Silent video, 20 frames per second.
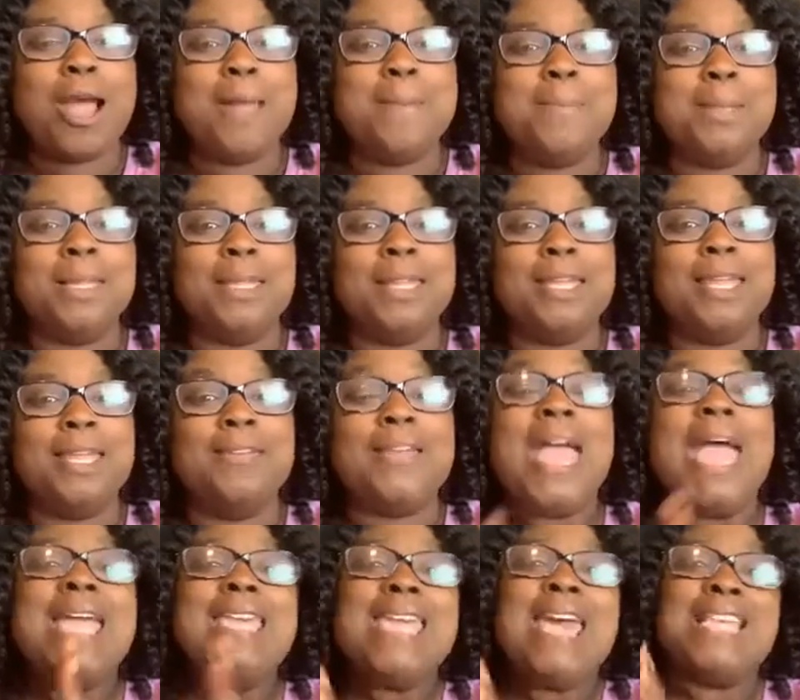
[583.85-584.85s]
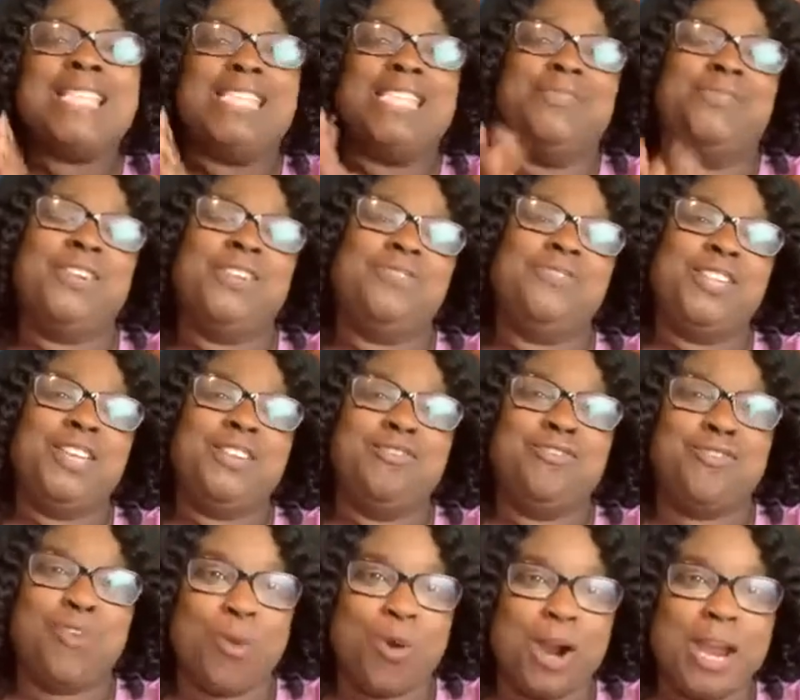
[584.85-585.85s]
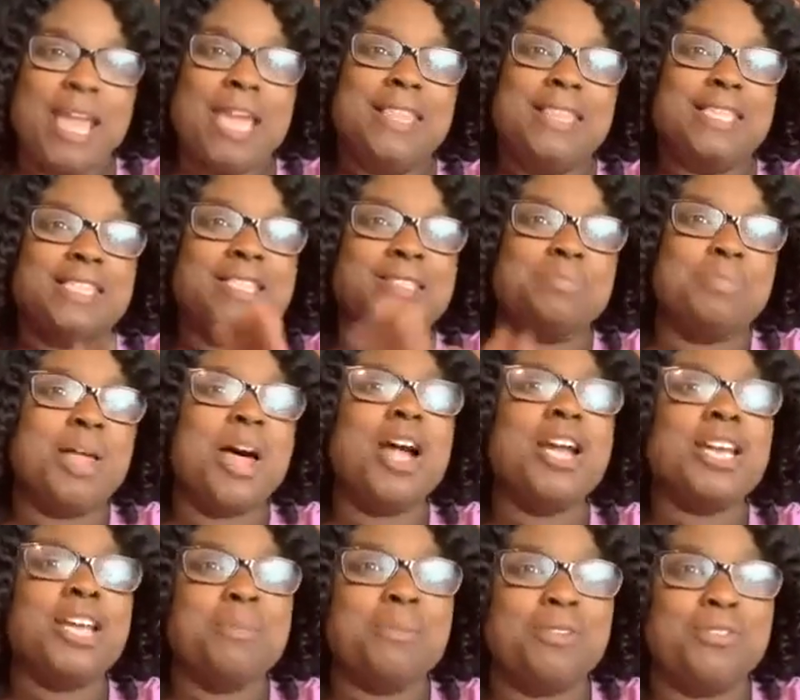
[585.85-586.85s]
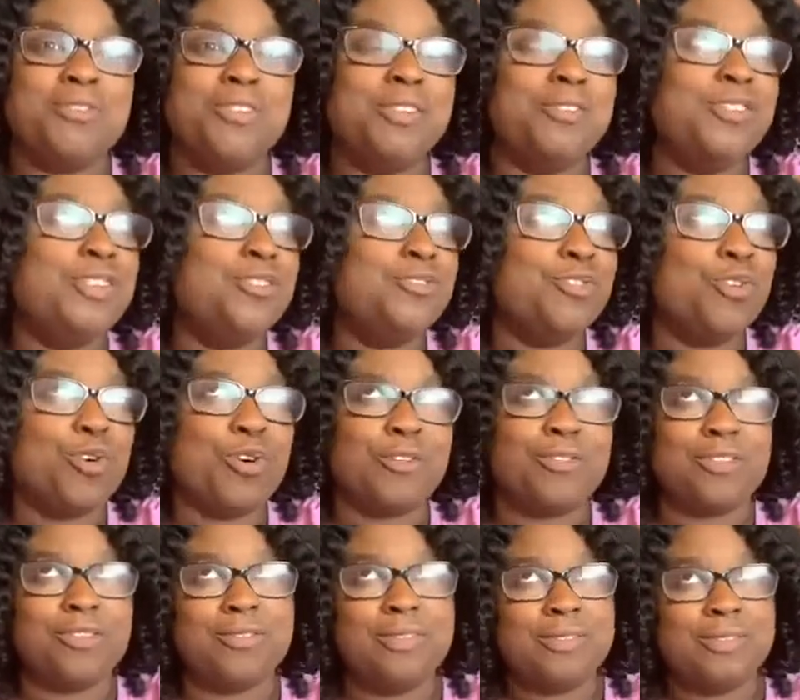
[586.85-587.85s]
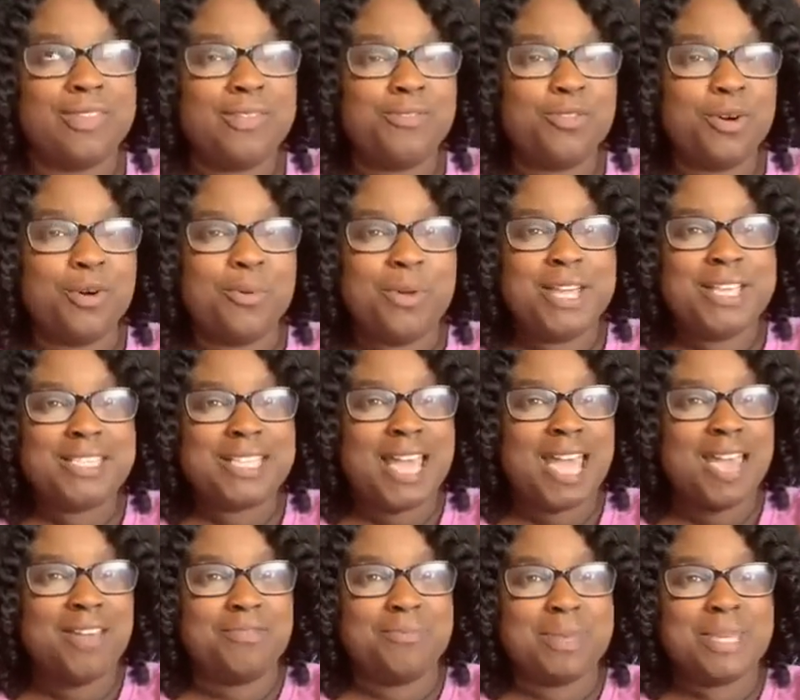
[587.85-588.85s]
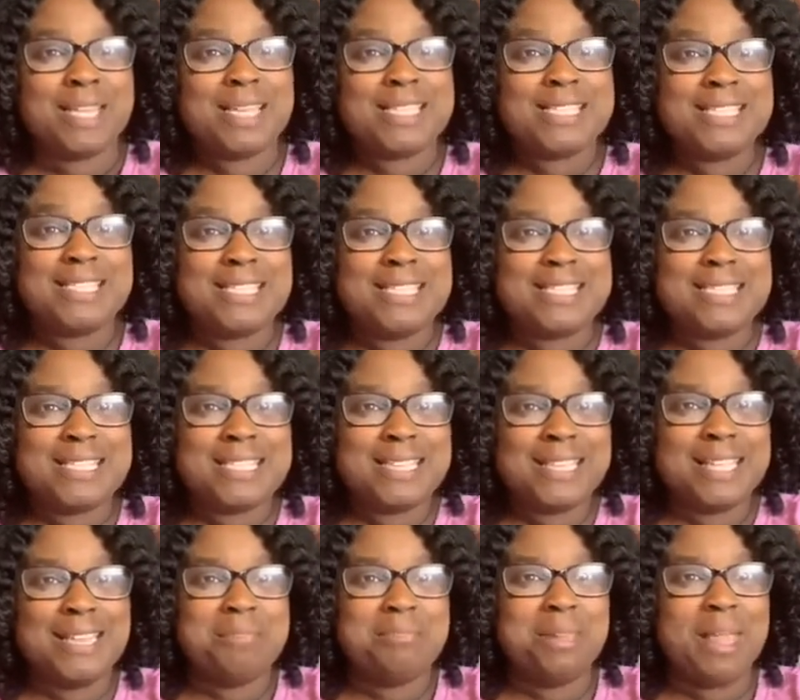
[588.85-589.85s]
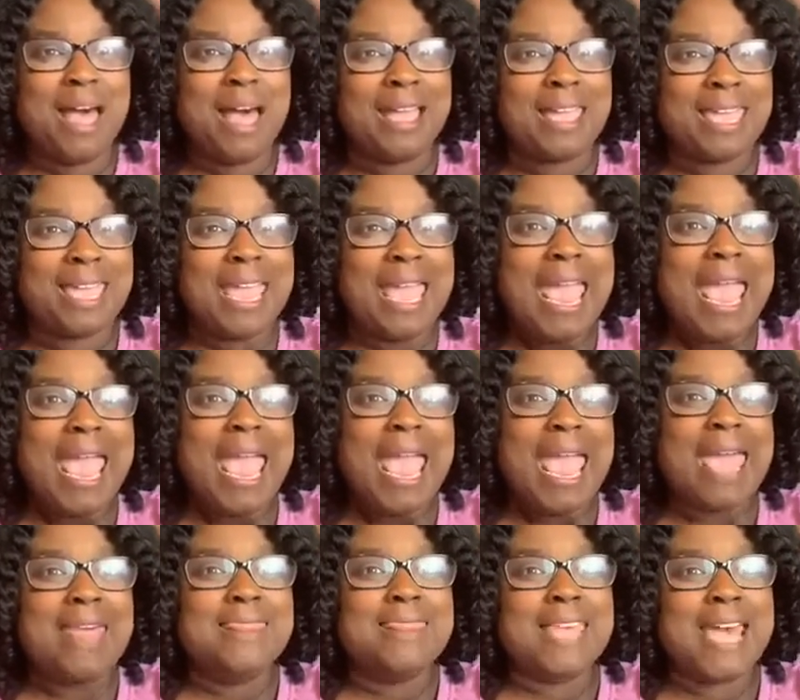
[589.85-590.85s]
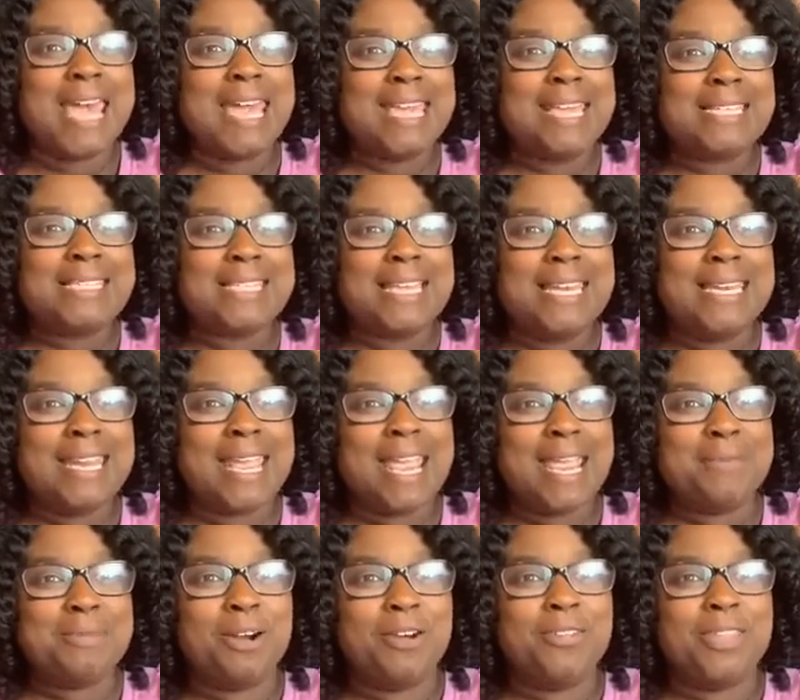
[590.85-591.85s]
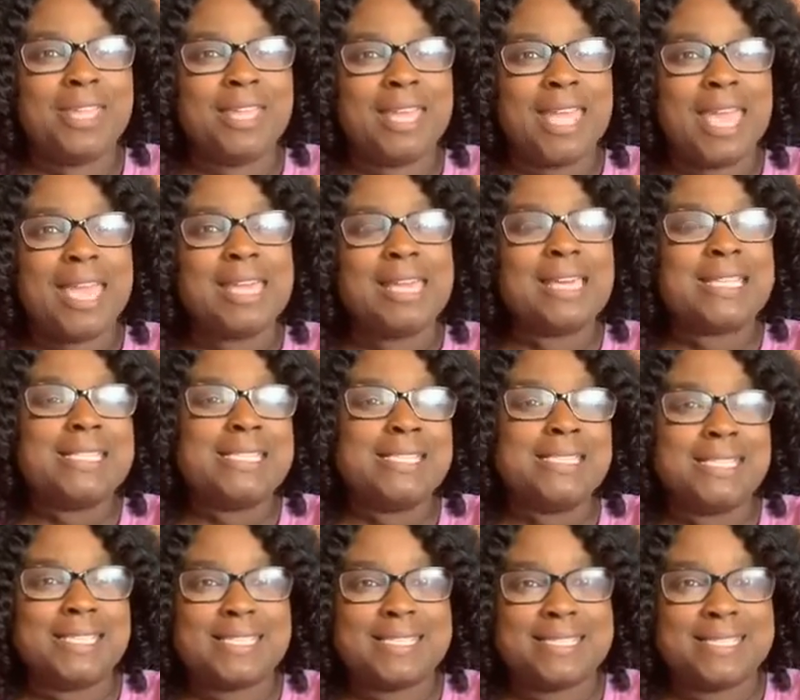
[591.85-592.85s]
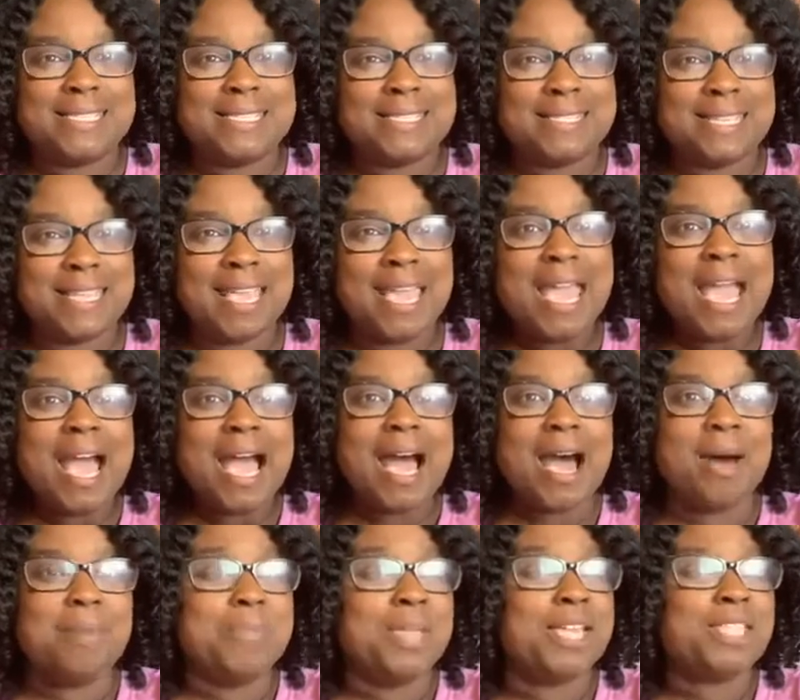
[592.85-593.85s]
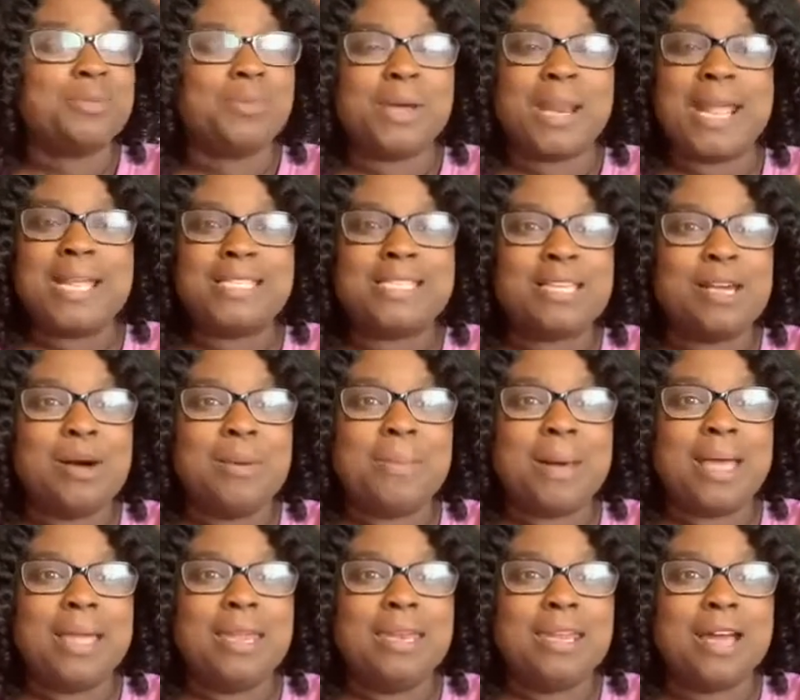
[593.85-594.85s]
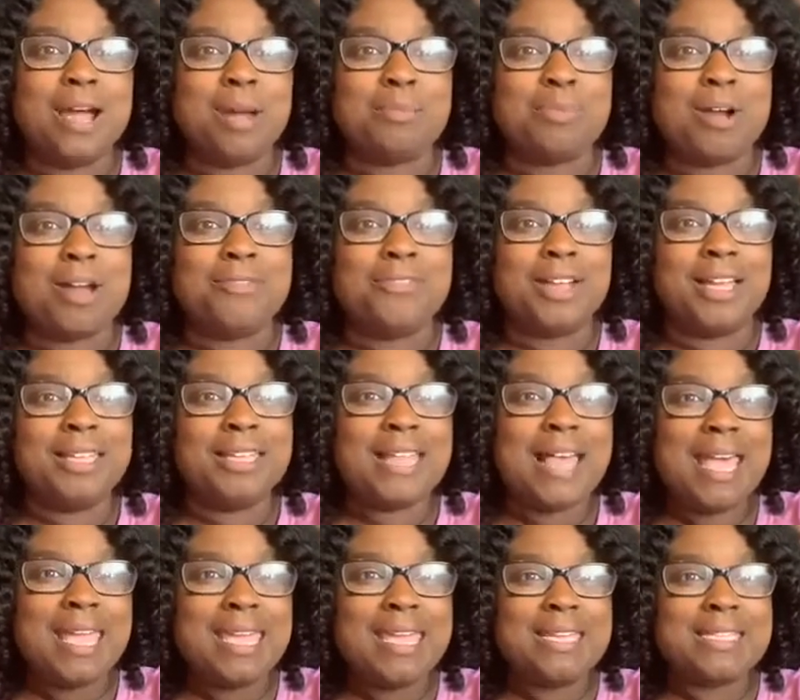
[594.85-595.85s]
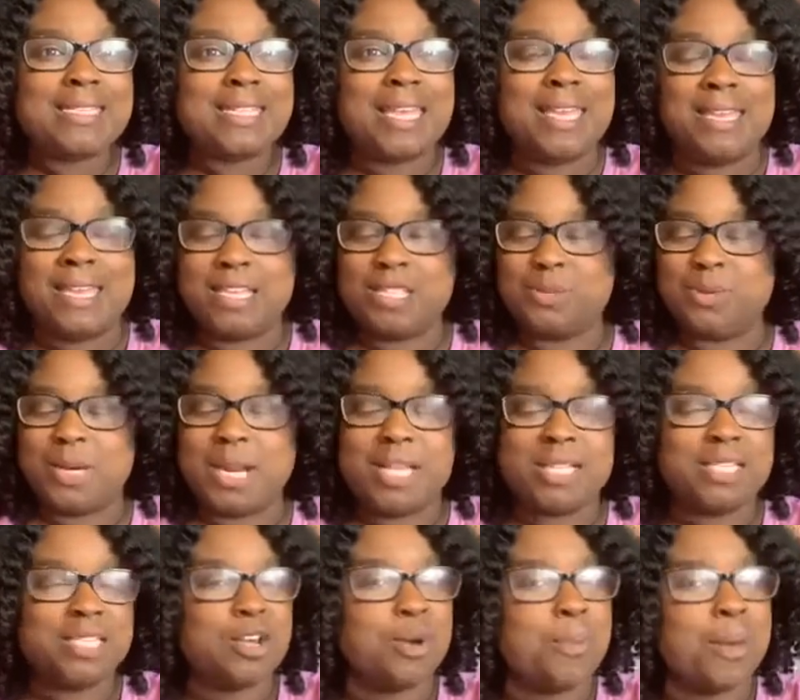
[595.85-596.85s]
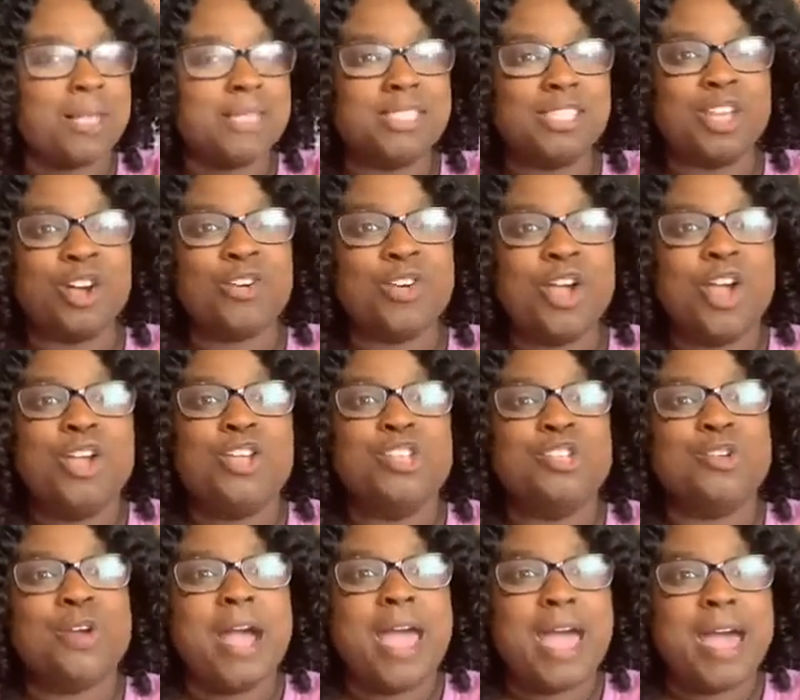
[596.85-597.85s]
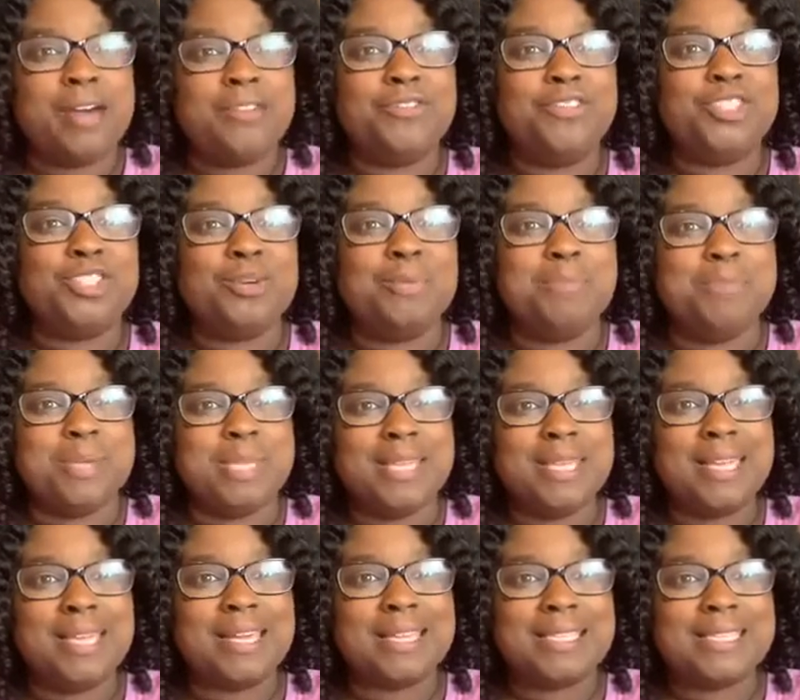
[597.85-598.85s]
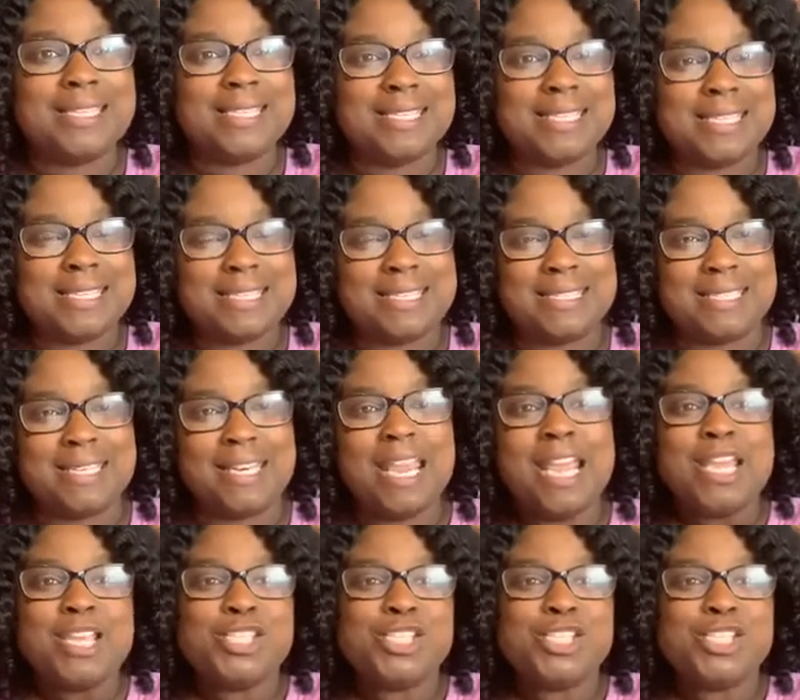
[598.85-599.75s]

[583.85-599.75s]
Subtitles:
I believe. Yes, 54. This is blog number 54. For 54 weeks, I have been consistently blogging, and that is the name of the game, consistency. That's what I tell my nonprofit clients, and that's what I tell myself. You have to be consistent.